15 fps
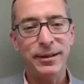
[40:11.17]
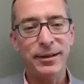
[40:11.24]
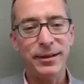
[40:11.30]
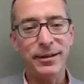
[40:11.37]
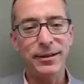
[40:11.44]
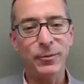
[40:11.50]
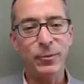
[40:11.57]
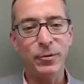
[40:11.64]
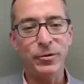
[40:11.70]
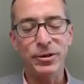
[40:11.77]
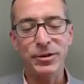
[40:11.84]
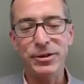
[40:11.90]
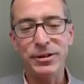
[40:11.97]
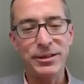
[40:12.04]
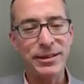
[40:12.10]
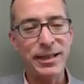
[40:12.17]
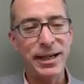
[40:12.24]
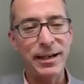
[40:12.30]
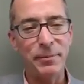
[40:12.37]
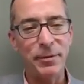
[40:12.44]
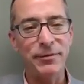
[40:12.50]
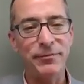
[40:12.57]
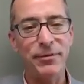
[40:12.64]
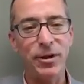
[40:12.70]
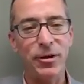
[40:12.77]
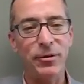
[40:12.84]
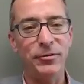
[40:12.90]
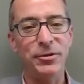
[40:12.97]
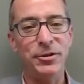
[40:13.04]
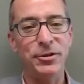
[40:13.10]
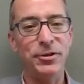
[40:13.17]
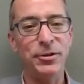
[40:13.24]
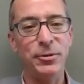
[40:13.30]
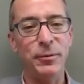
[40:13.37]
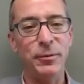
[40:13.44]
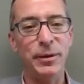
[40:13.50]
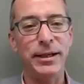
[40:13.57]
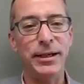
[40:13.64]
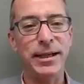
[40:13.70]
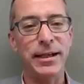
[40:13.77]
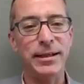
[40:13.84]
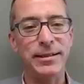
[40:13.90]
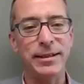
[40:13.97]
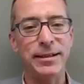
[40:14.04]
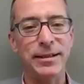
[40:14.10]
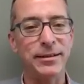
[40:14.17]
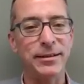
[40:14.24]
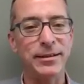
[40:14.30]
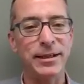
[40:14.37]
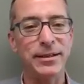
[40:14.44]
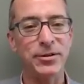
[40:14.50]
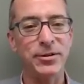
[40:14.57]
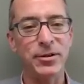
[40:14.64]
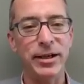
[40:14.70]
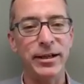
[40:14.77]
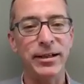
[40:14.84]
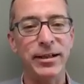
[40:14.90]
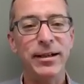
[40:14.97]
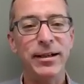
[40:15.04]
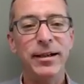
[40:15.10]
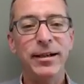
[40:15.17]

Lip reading: We'll just set up in the vault and just do our podcast there. It sounds great.